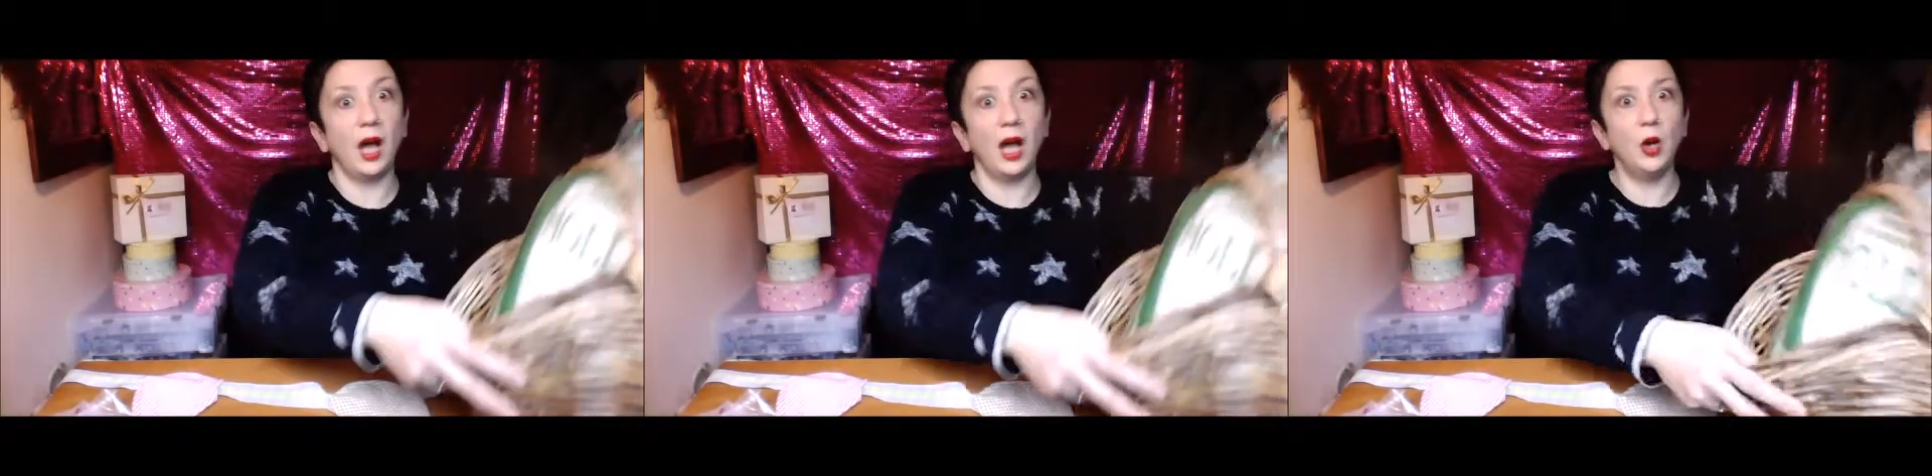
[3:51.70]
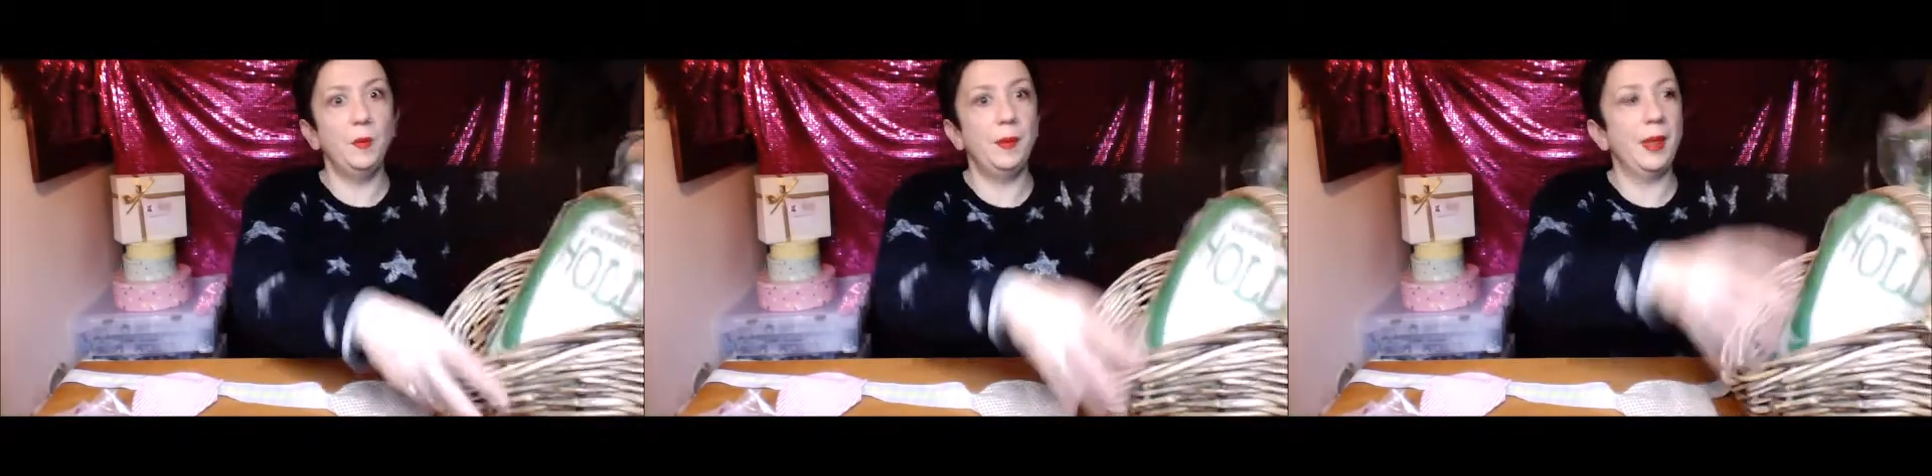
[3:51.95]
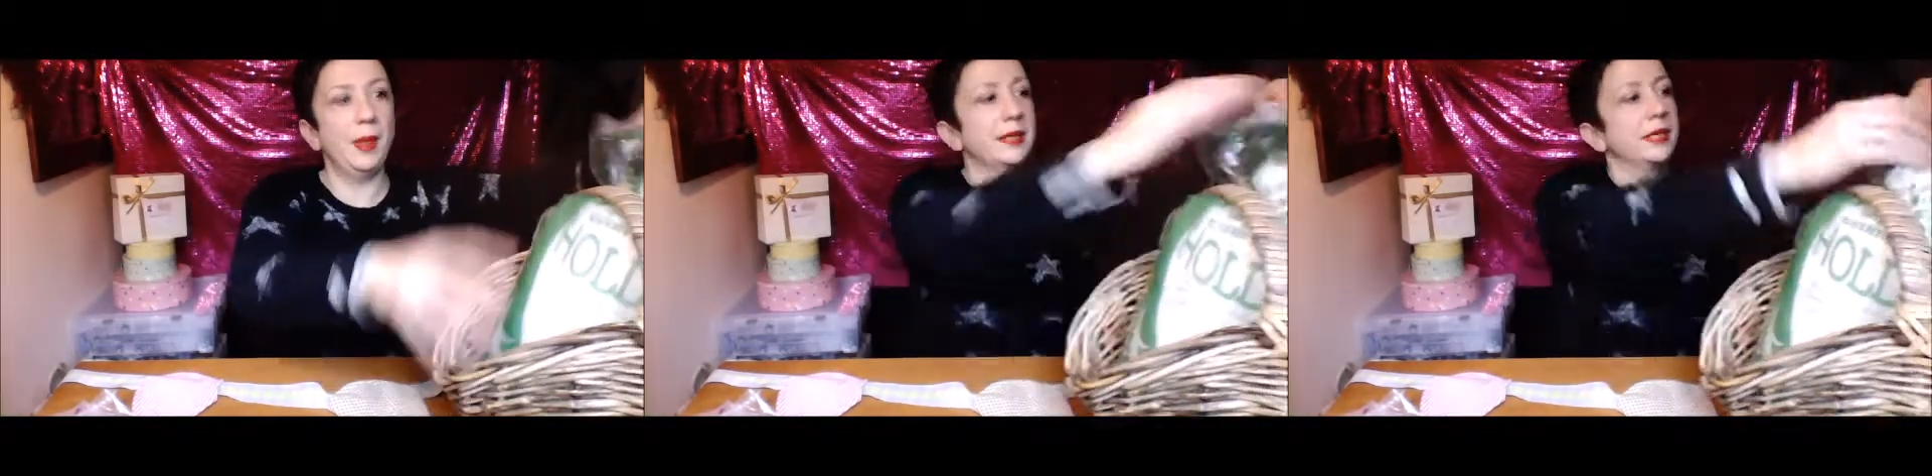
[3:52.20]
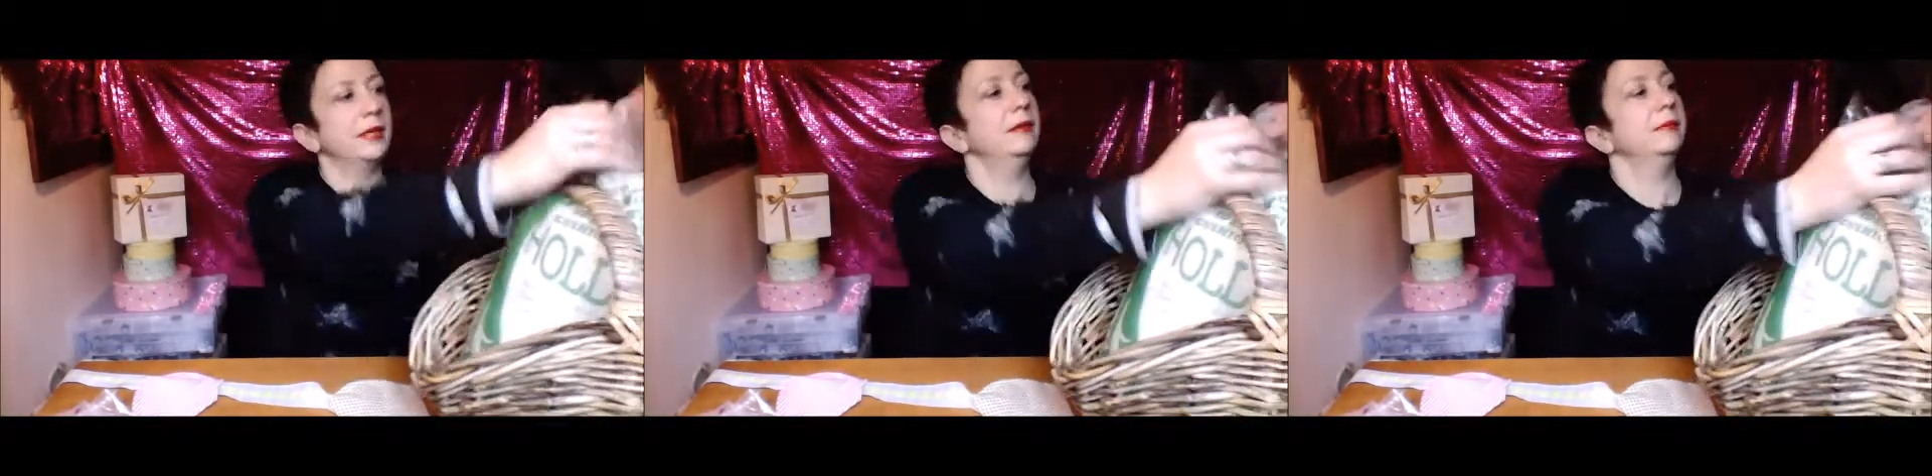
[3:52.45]
I open
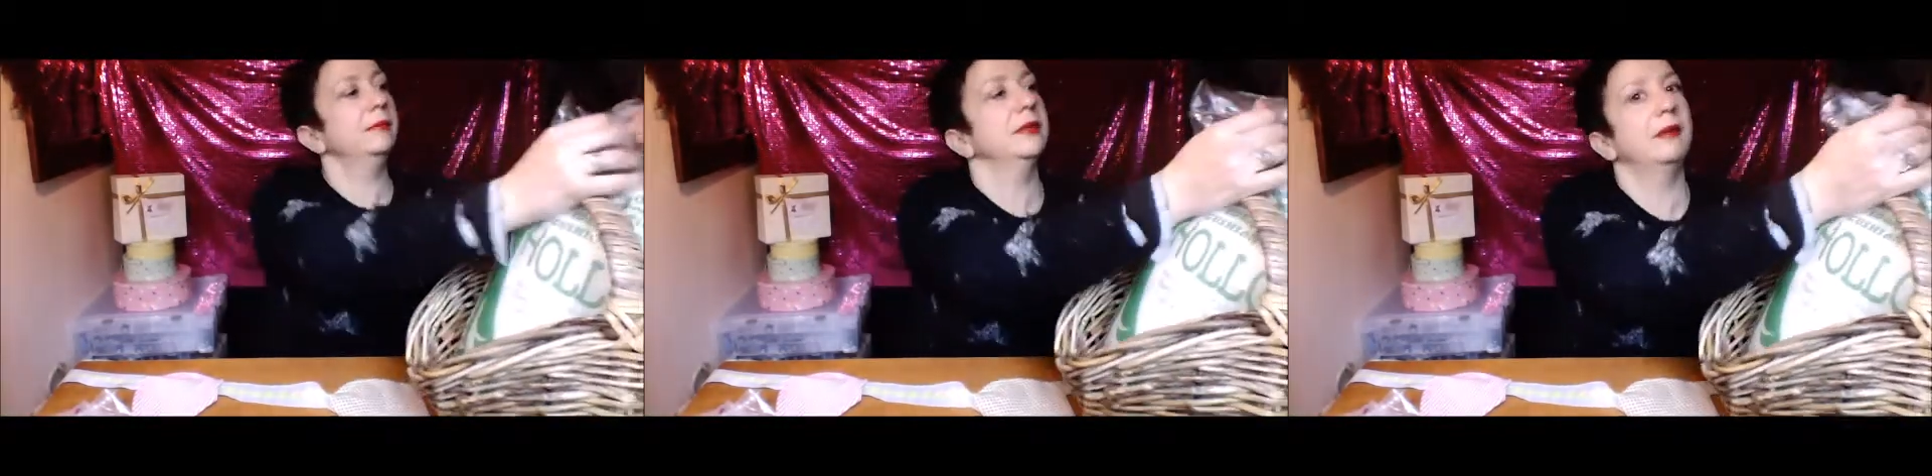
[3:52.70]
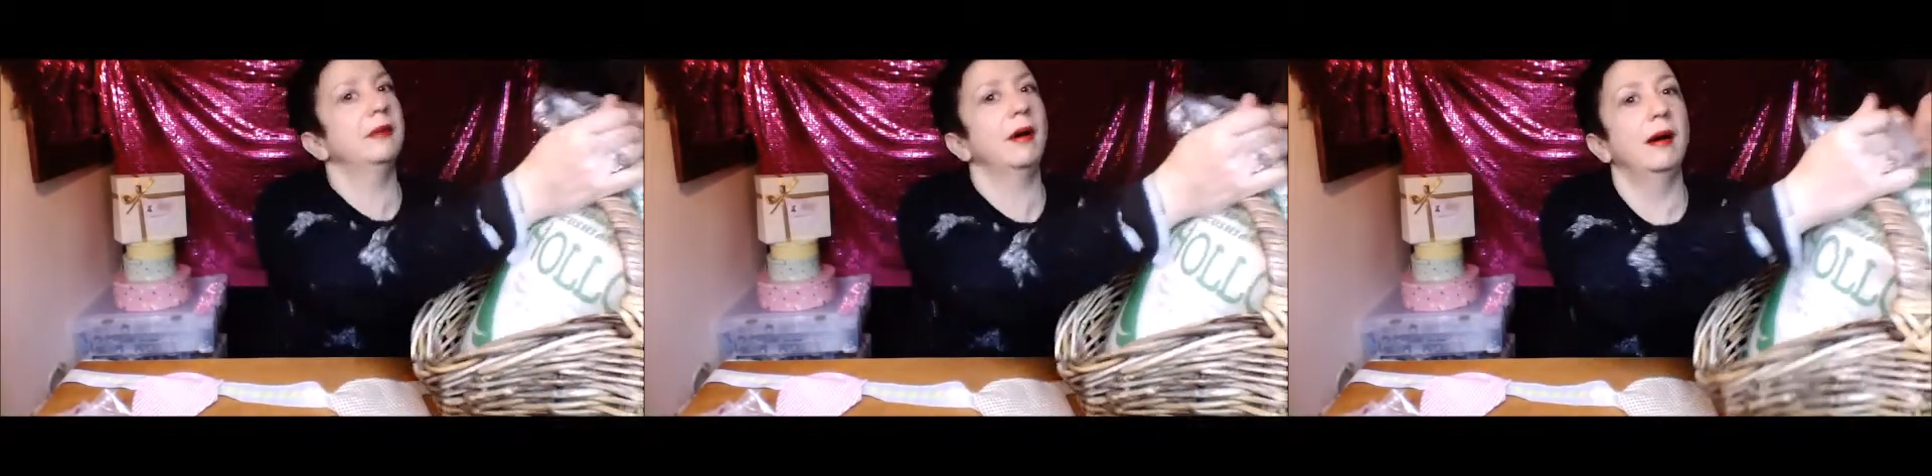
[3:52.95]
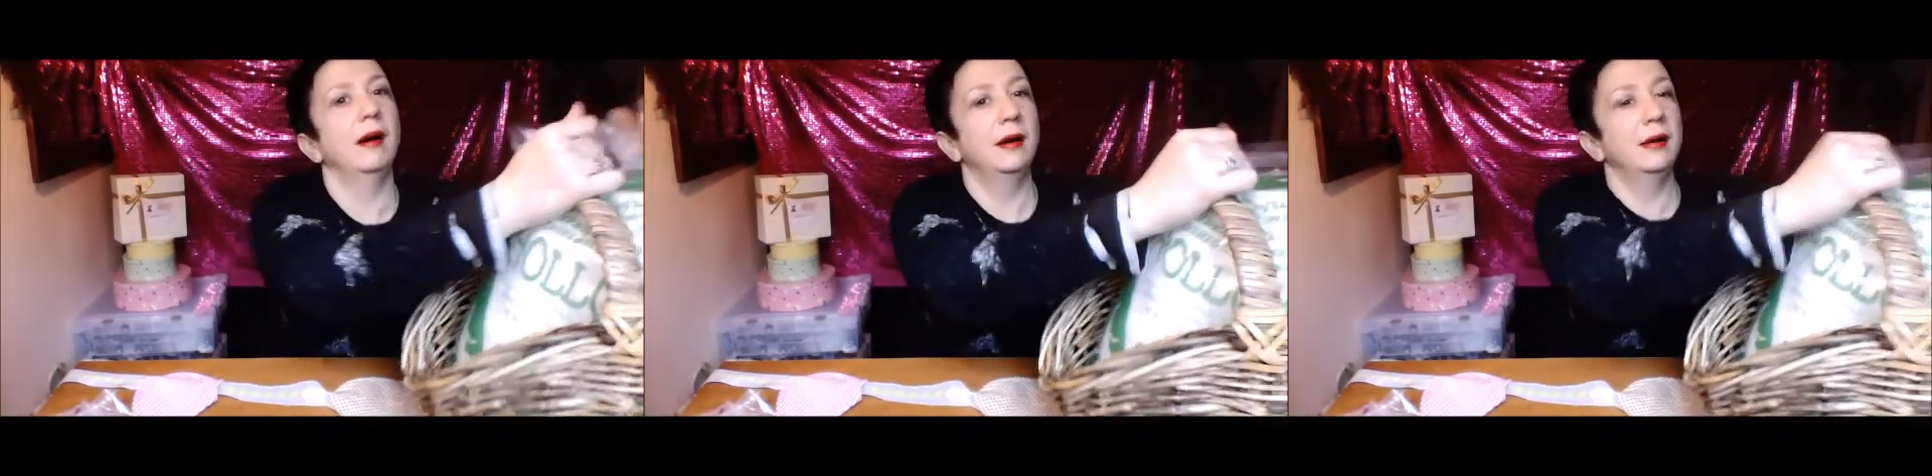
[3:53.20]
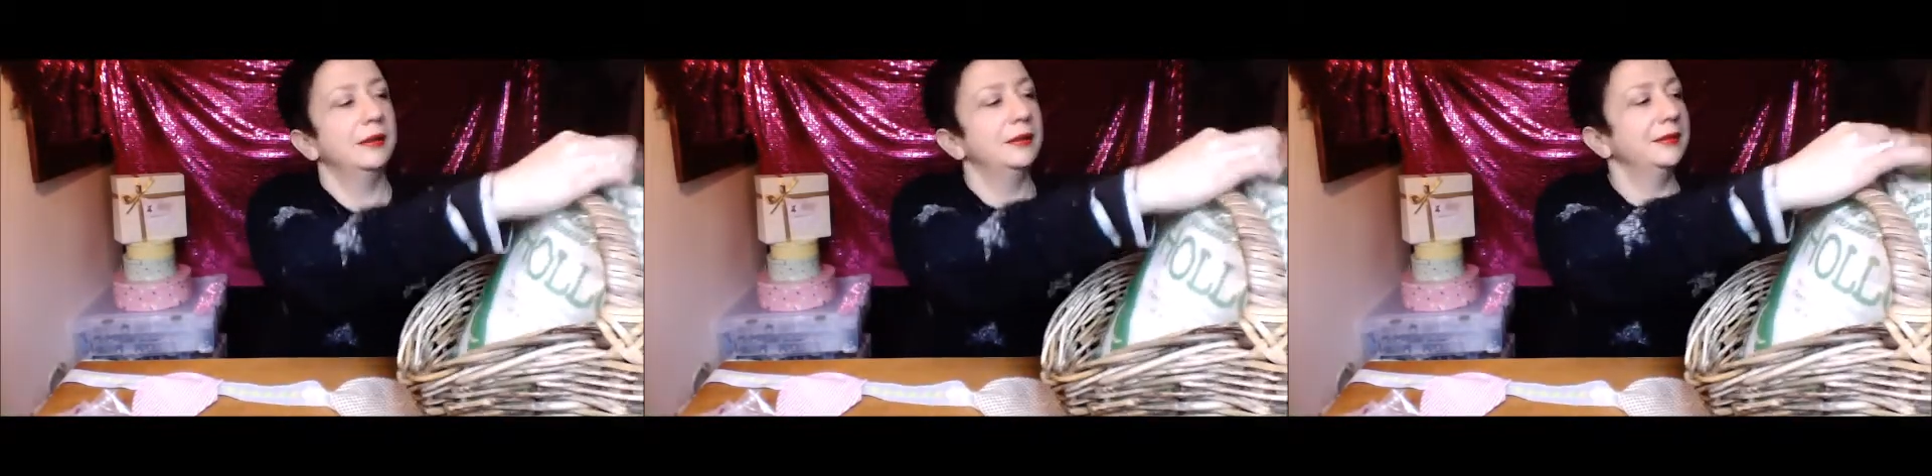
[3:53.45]
that up,
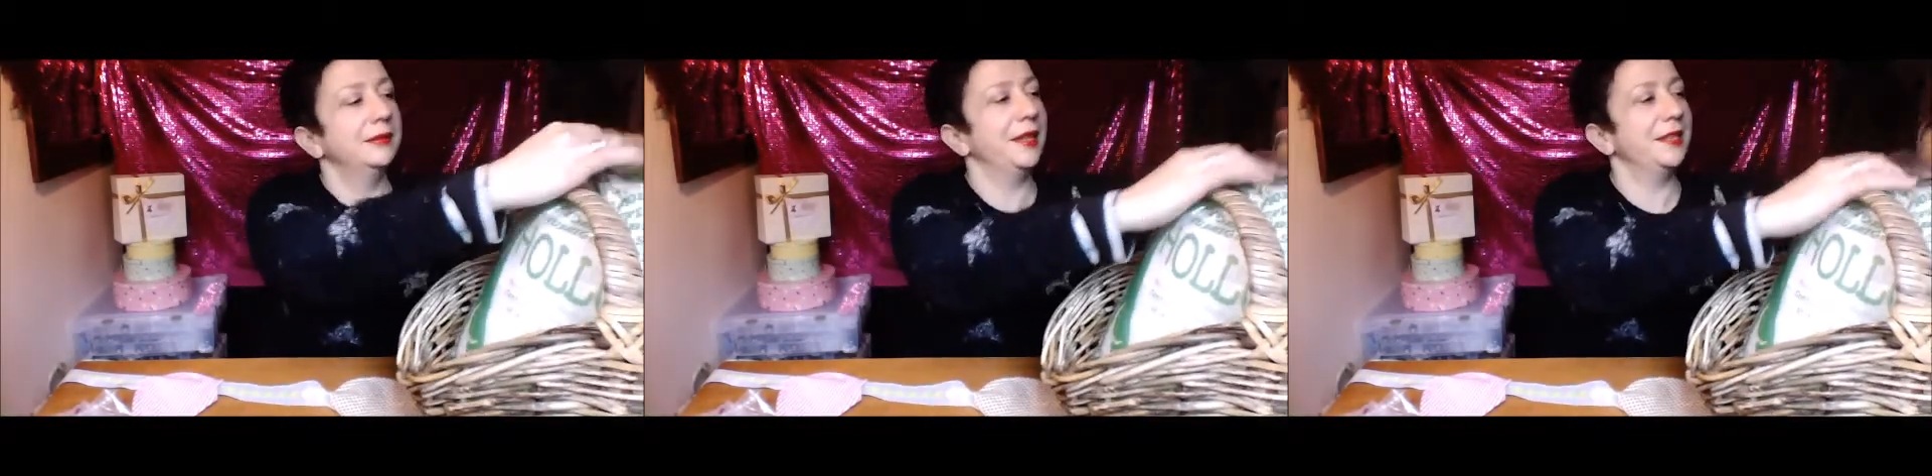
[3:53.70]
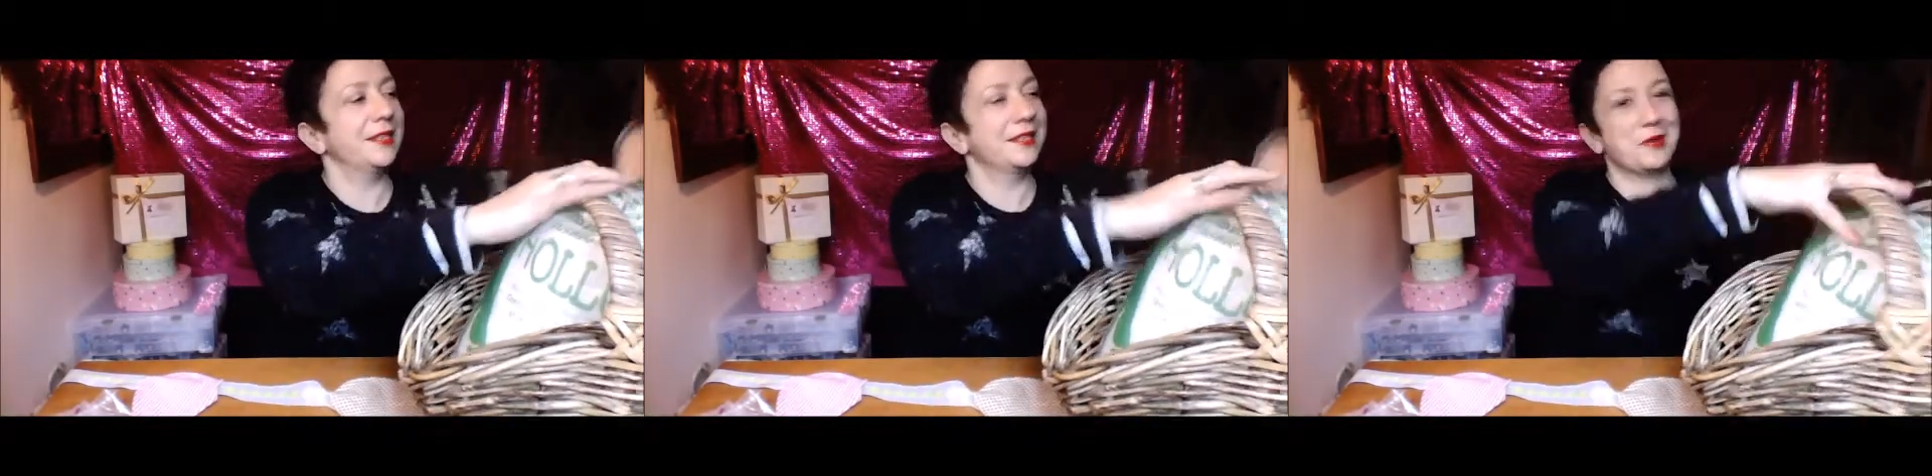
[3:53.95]
and this is